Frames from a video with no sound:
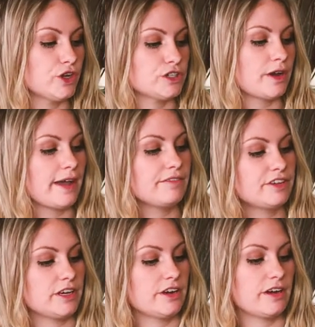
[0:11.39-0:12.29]
So I
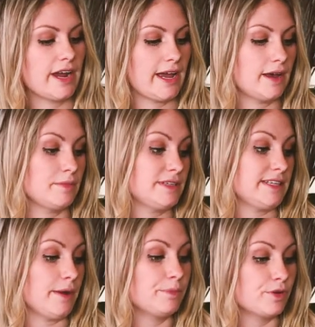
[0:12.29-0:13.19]
have here um, a
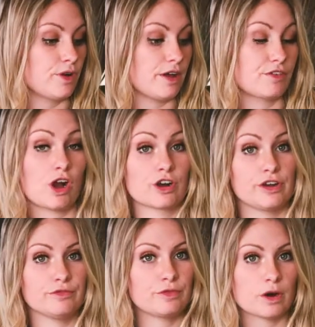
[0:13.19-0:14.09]
sample of
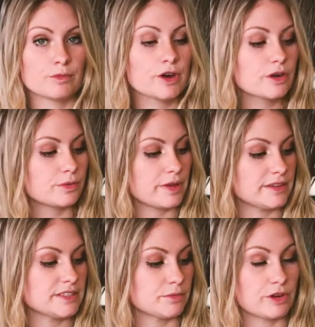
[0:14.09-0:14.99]
concrete formwork
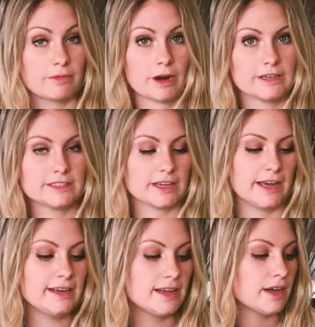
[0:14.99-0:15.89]
with some rebar
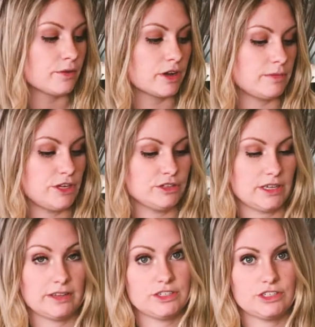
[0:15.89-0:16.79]
inside. We're going to be
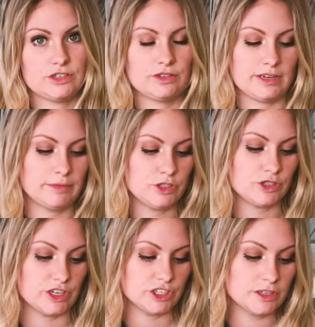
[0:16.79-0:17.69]
using this to do the
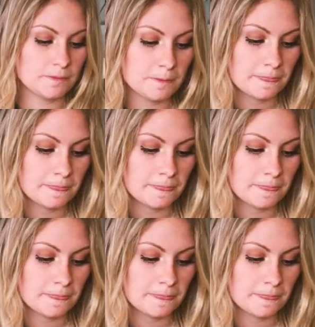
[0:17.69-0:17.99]
demonstration.